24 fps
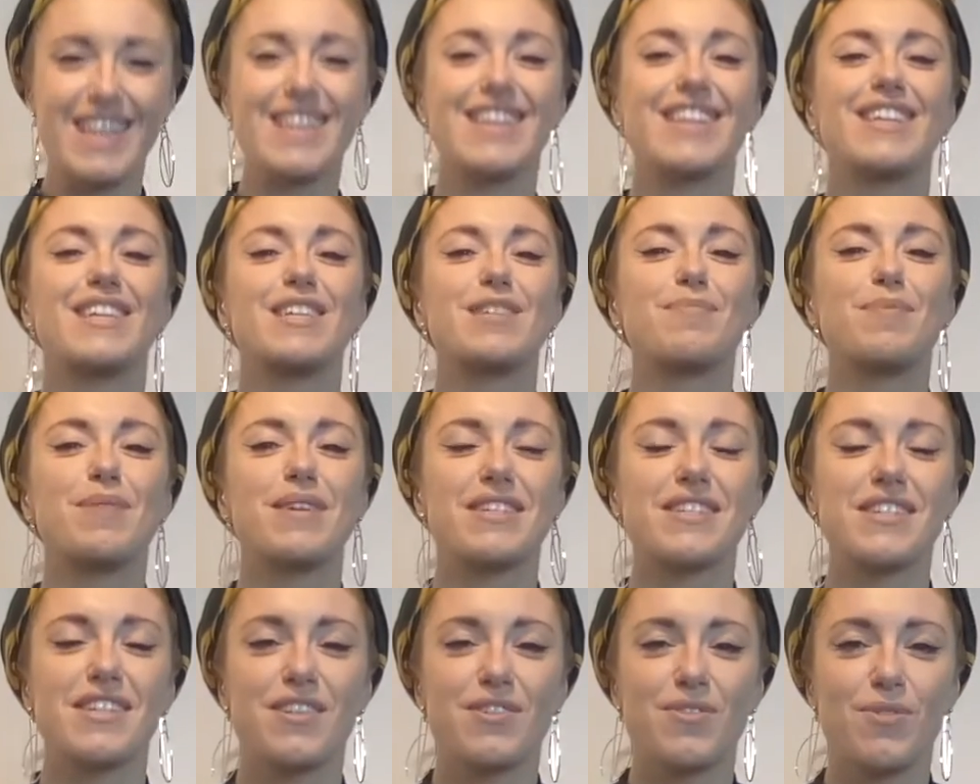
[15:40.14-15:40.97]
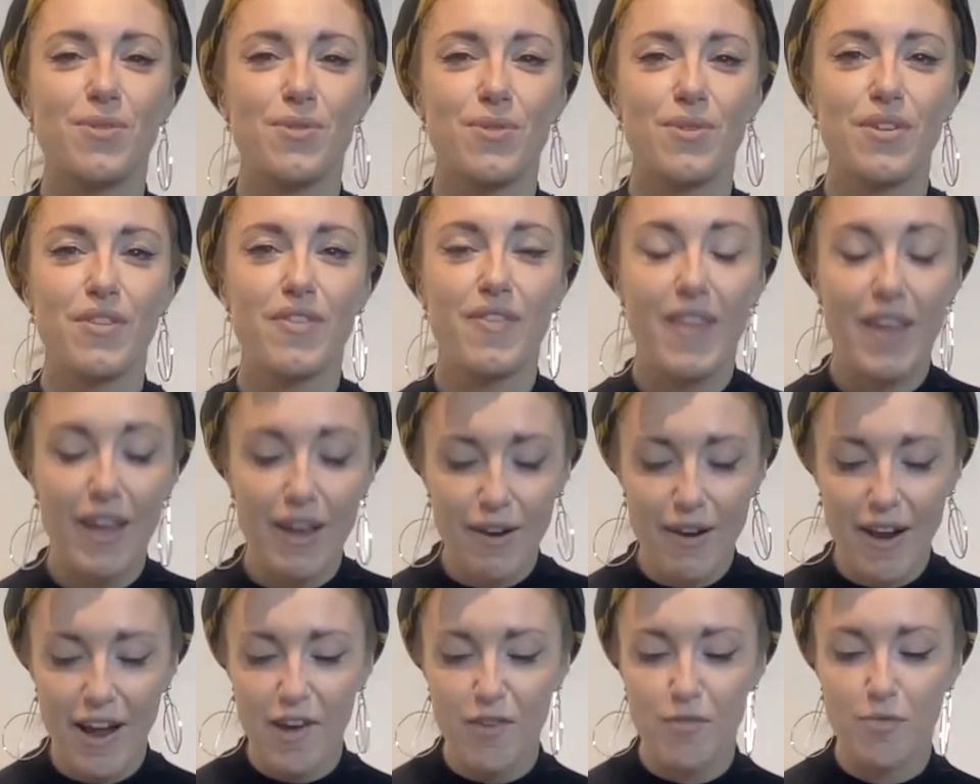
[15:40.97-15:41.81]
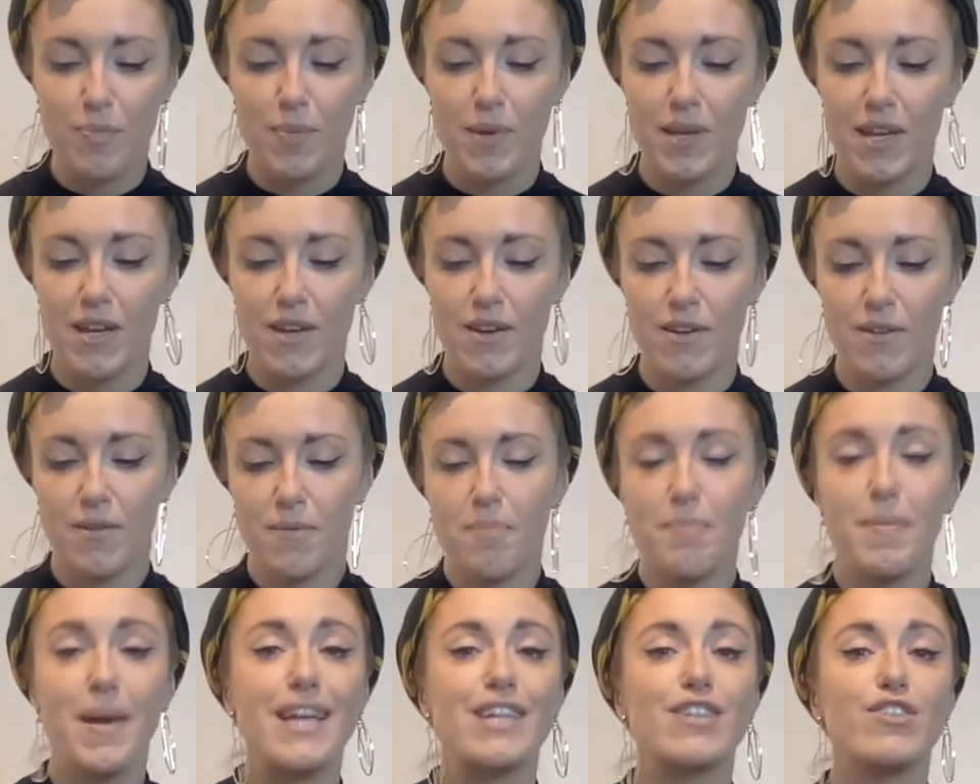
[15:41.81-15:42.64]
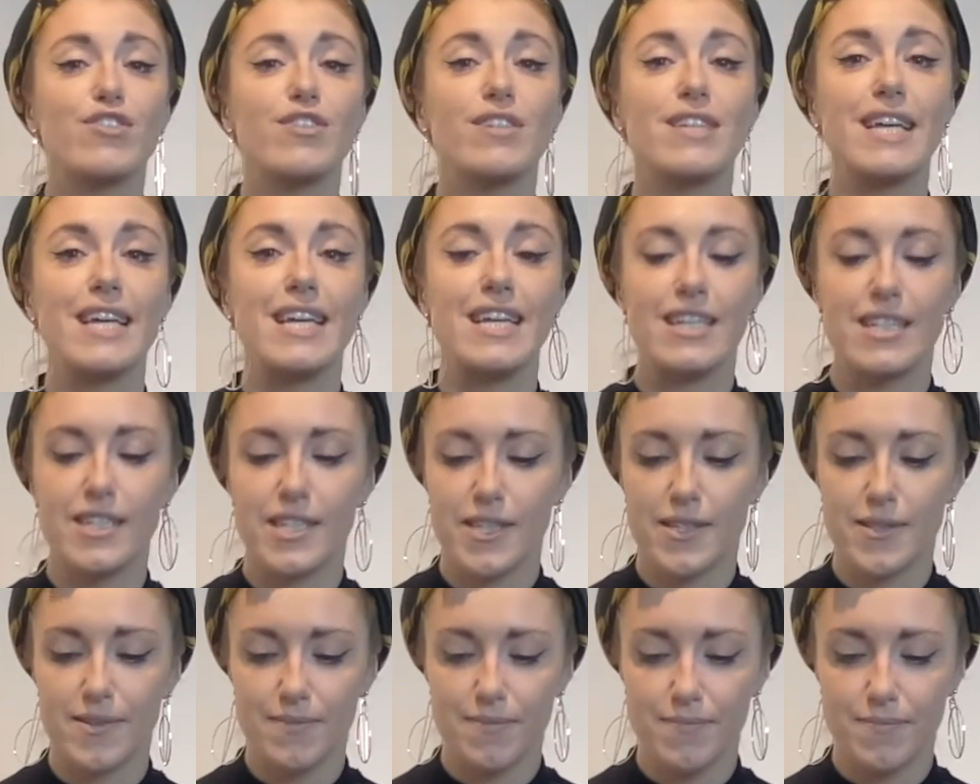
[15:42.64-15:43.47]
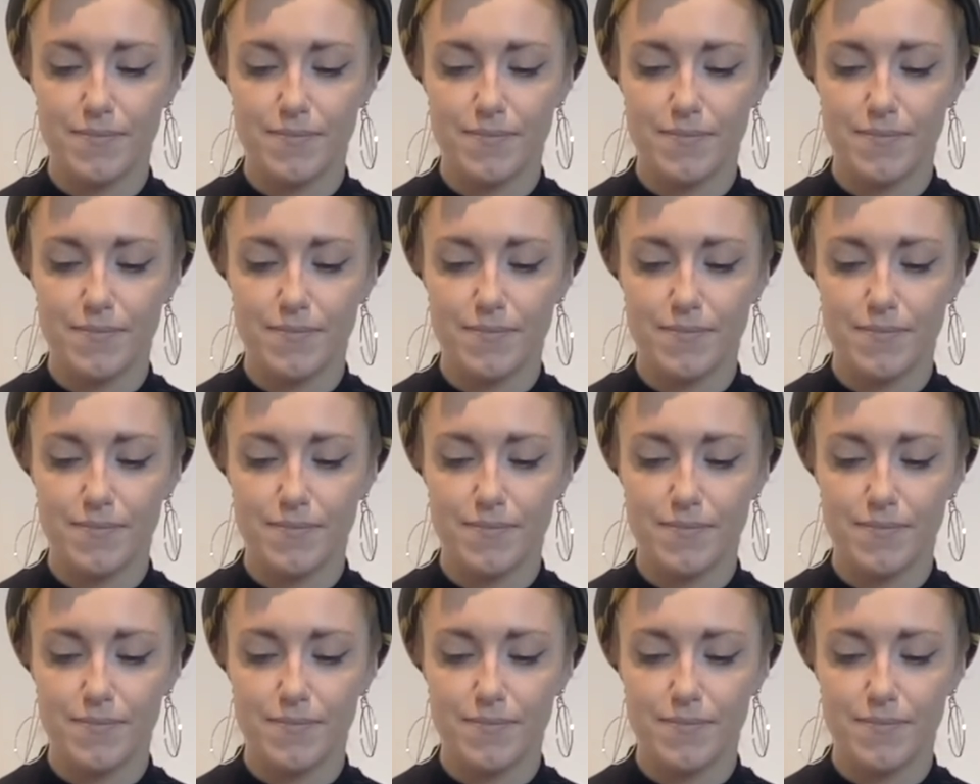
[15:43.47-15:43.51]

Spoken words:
this piece is called There Have Been Better Days.